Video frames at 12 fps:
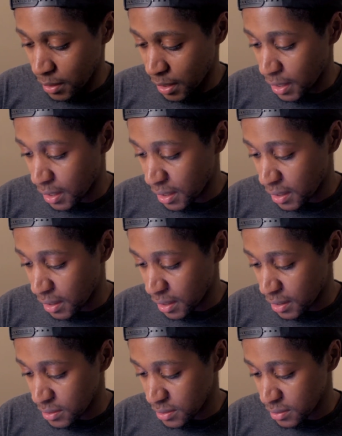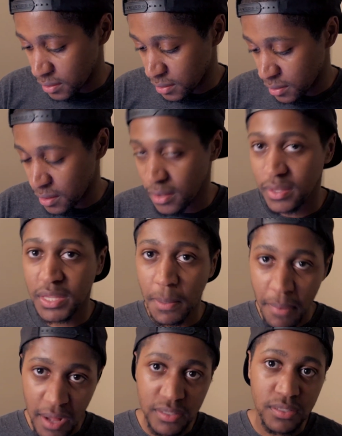And the
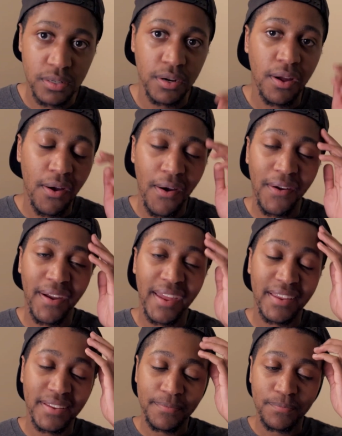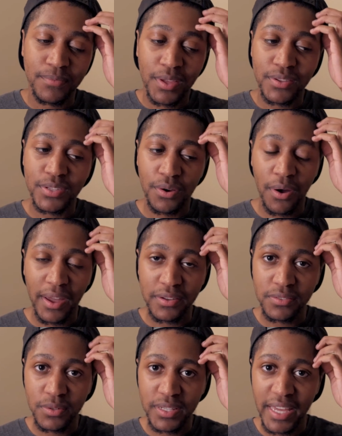monster. All right. So I
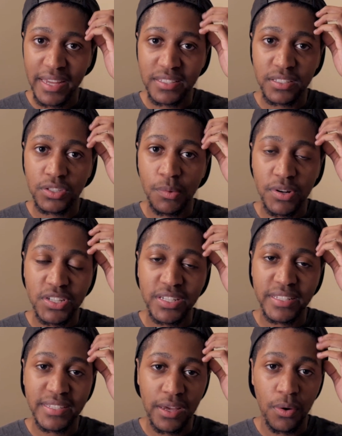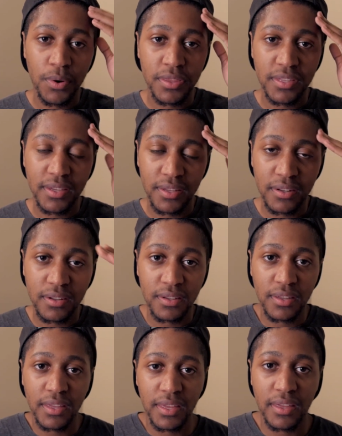couldn't really get into too much detail with it
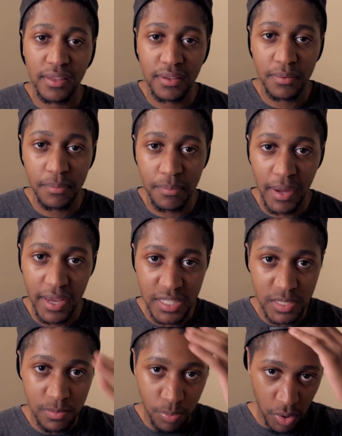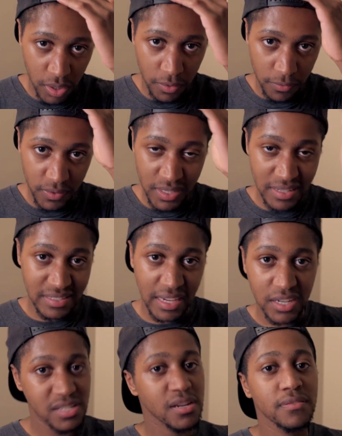in my spoiler-free
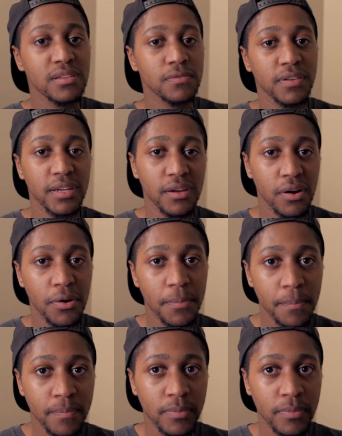section of this video.